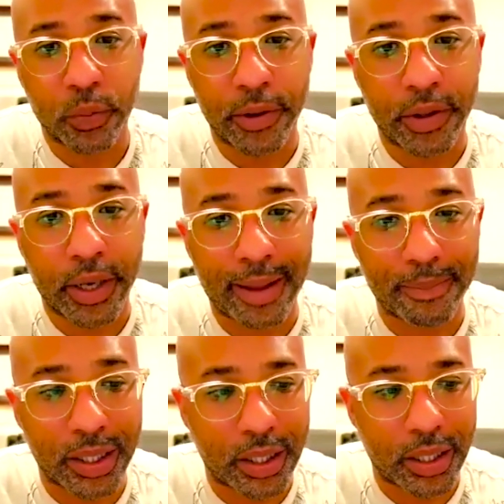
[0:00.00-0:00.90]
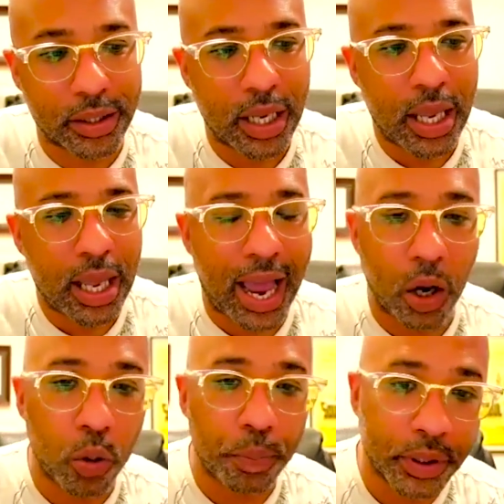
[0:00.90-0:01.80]
whether that means I
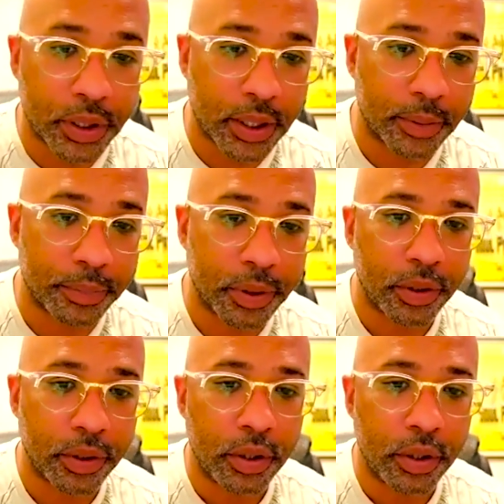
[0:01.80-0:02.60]
opened up